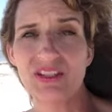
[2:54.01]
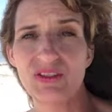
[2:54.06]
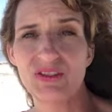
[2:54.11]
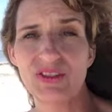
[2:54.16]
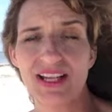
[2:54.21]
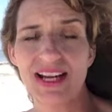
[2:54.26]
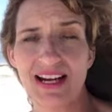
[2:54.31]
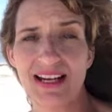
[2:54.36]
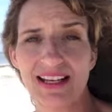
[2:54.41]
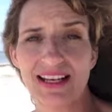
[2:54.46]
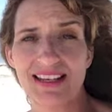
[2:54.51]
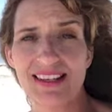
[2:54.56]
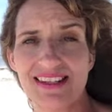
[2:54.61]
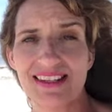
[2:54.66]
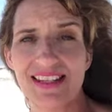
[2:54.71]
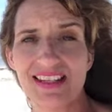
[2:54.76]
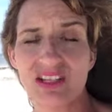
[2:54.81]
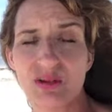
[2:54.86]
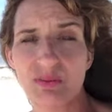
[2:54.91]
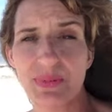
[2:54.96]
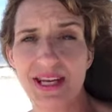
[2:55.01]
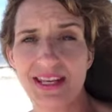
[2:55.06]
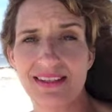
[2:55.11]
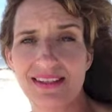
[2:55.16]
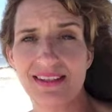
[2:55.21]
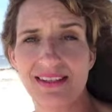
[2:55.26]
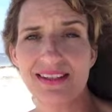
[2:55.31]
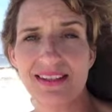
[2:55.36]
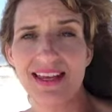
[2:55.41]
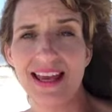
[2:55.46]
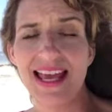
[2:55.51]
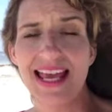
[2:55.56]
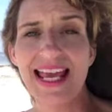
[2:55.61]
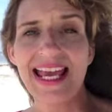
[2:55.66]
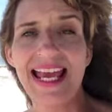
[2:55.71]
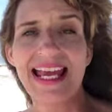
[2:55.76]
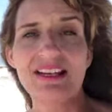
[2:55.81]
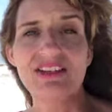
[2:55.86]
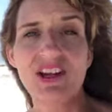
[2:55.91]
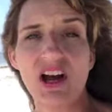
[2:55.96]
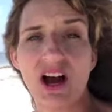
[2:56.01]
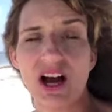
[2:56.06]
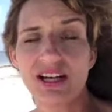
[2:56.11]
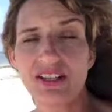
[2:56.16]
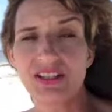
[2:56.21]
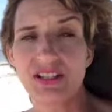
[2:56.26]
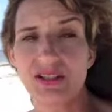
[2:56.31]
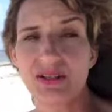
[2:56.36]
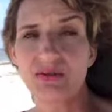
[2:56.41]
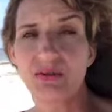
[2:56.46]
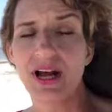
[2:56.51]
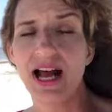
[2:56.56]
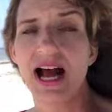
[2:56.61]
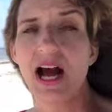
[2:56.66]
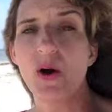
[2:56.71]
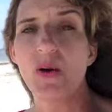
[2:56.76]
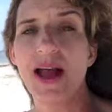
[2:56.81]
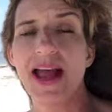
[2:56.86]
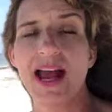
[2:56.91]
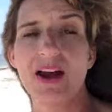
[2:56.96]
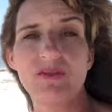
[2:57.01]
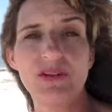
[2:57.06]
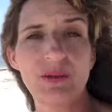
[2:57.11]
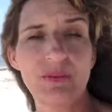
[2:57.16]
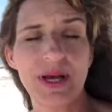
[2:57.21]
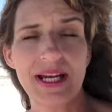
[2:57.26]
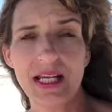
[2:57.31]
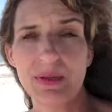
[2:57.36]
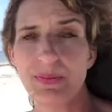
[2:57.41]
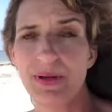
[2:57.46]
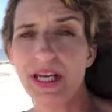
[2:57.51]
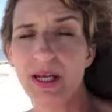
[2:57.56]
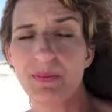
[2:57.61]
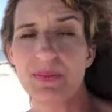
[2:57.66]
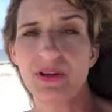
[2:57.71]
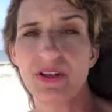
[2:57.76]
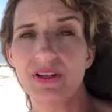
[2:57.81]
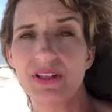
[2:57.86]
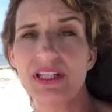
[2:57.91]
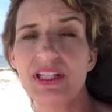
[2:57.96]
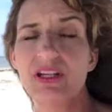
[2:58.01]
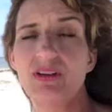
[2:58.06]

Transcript: Do that on a consistent basis and talk to however many people